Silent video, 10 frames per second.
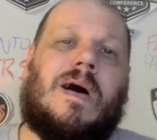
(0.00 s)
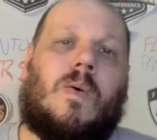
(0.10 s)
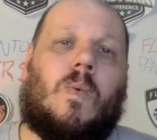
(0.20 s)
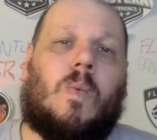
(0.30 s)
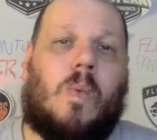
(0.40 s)

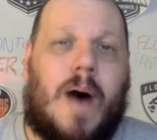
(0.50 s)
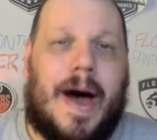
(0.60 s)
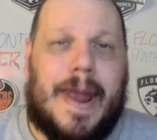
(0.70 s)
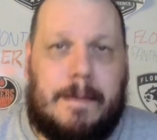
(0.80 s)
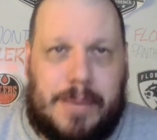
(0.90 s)
What
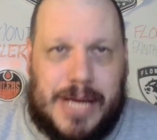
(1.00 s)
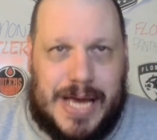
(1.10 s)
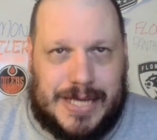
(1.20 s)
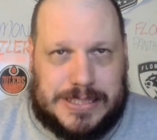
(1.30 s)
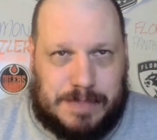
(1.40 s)
a
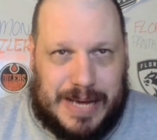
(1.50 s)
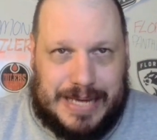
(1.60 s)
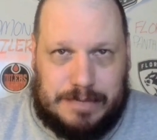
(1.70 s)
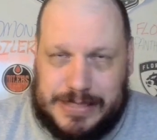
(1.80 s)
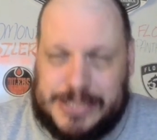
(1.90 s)
pass by
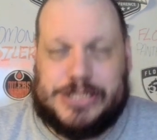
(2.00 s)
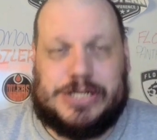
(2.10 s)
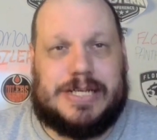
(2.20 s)
Mr.